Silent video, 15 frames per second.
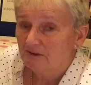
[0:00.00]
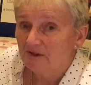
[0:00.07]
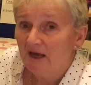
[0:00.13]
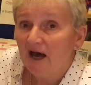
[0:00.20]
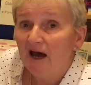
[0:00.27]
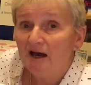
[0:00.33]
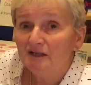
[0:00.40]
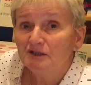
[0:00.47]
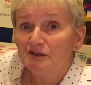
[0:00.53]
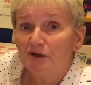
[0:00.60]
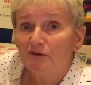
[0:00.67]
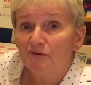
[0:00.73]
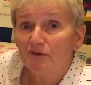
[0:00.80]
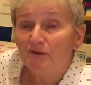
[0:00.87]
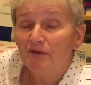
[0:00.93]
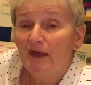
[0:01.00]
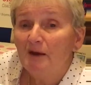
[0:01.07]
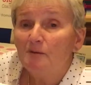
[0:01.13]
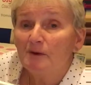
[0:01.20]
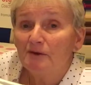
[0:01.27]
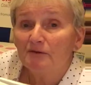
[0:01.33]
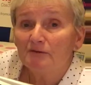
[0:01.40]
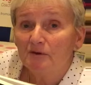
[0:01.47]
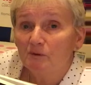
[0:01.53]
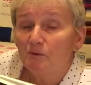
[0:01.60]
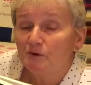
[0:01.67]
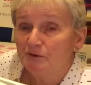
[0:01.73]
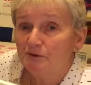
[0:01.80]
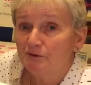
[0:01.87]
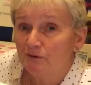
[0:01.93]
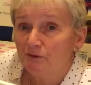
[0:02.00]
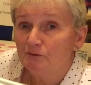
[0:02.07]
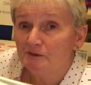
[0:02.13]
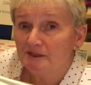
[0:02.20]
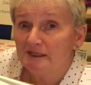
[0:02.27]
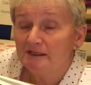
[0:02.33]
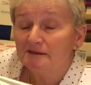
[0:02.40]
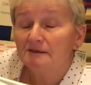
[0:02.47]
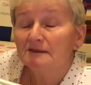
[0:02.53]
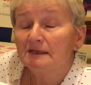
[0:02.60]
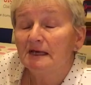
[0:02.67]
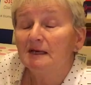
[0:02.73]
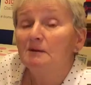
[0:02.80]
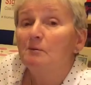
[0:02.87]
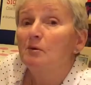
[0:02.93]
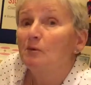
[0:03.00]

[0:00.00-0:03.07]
The hard slog that they went through wasn't always entertaining,